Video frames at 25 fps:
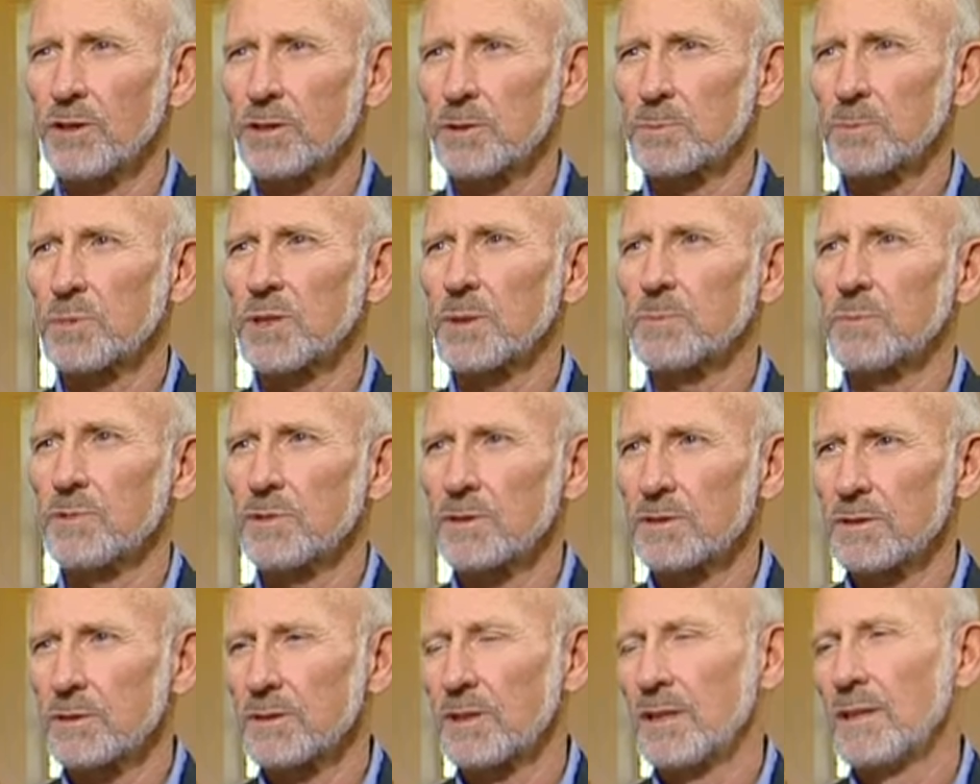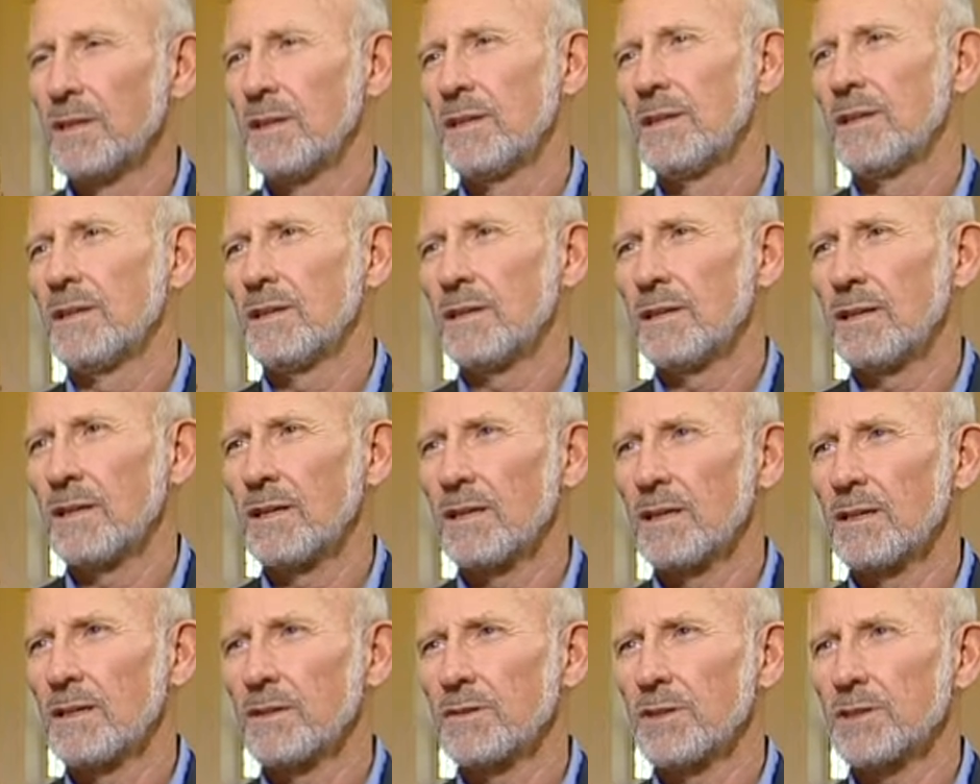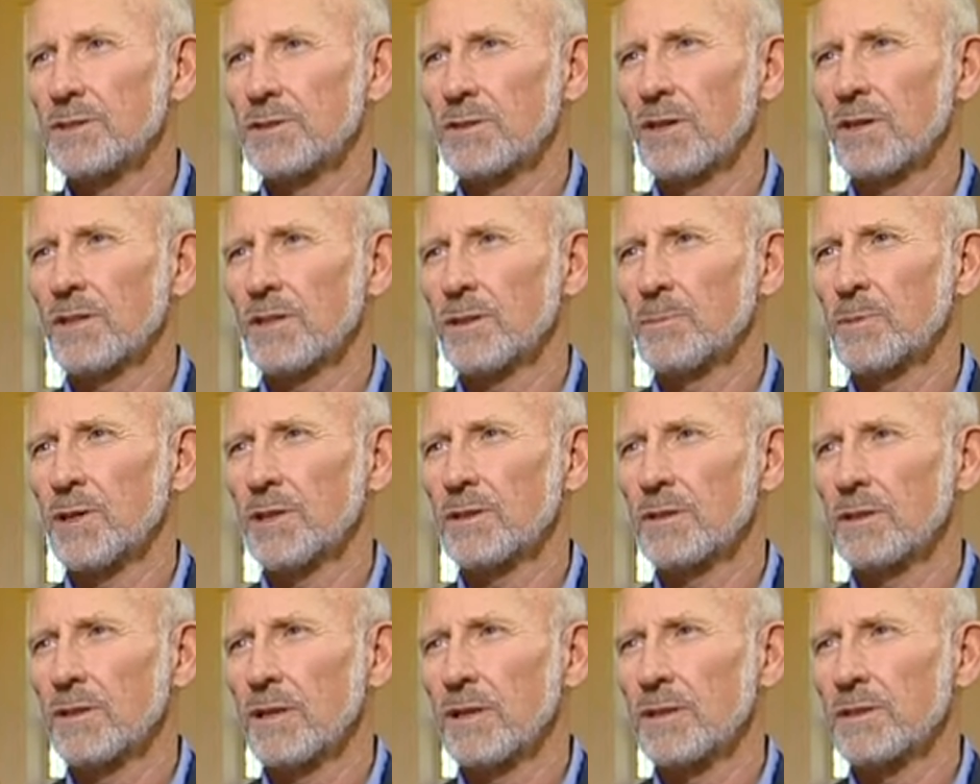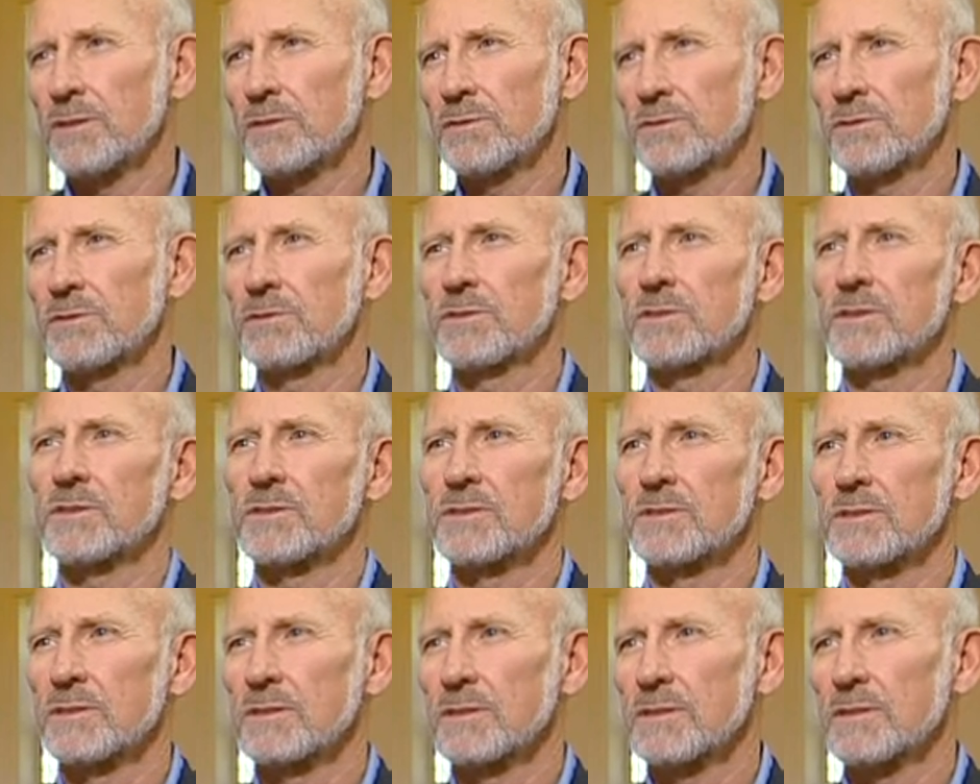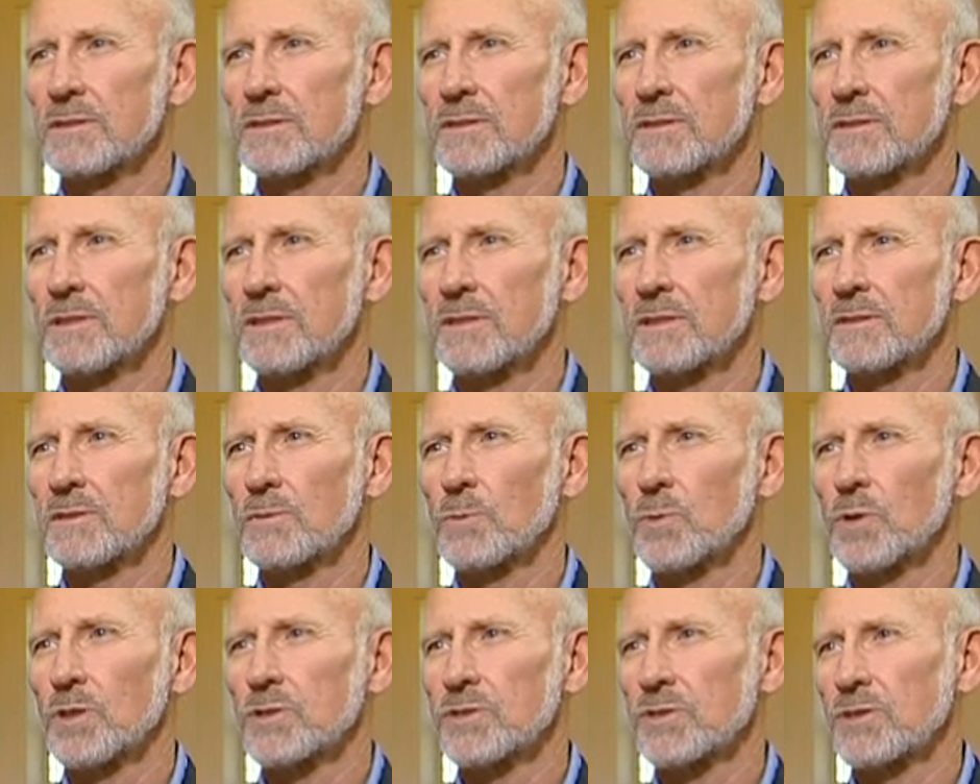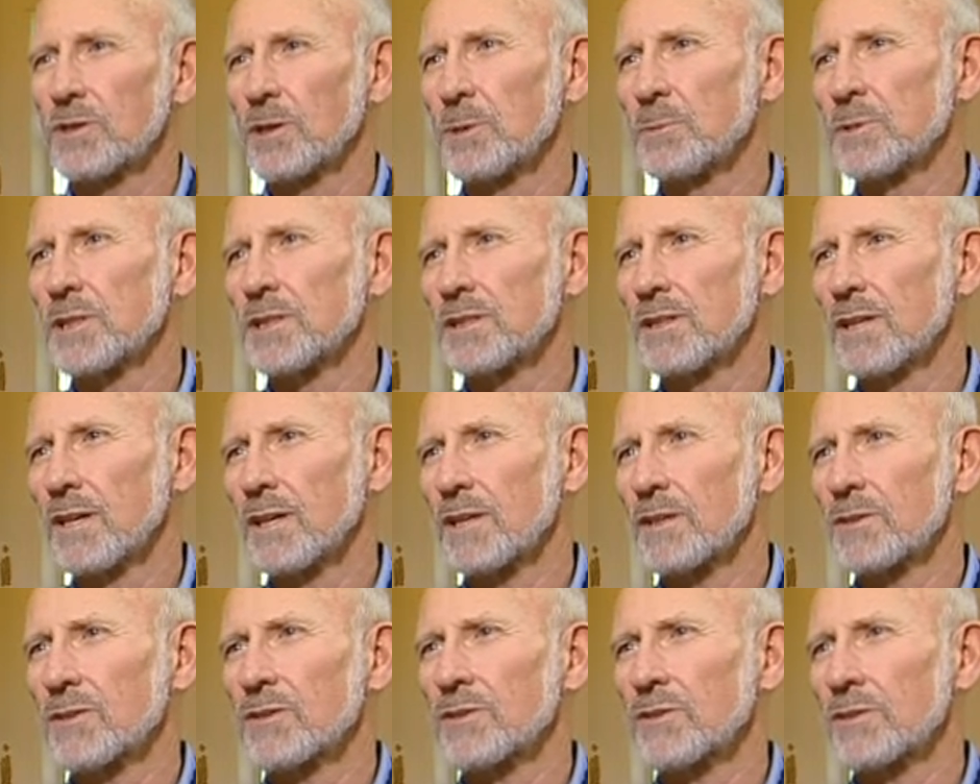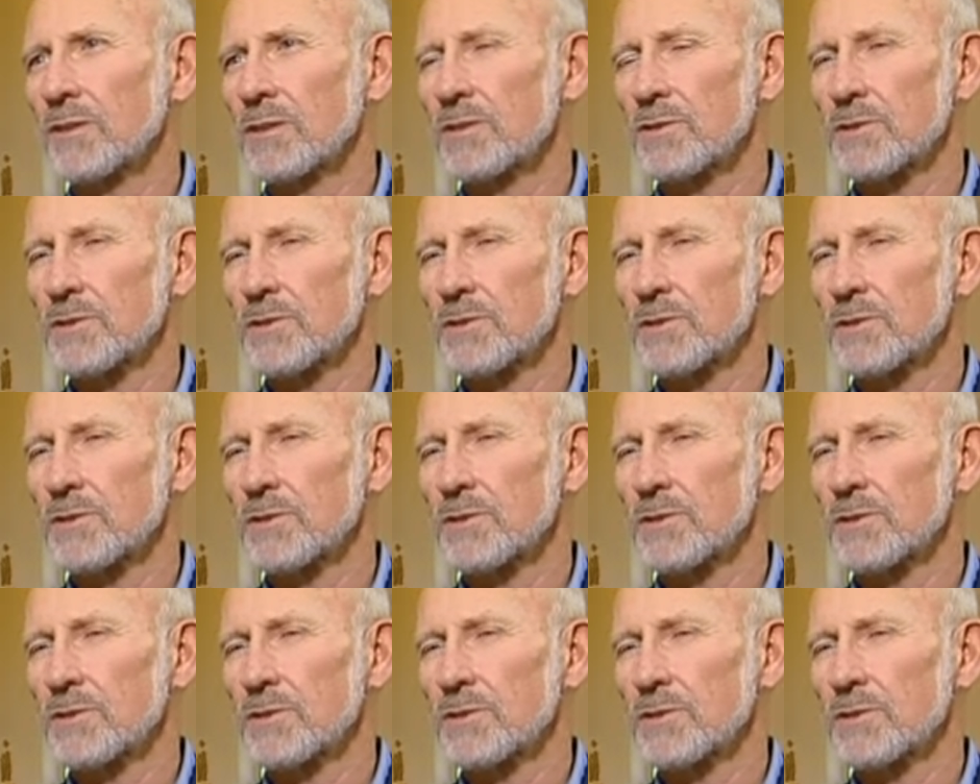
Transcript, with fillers: young people, uh, they talk about life and, and what's coming next.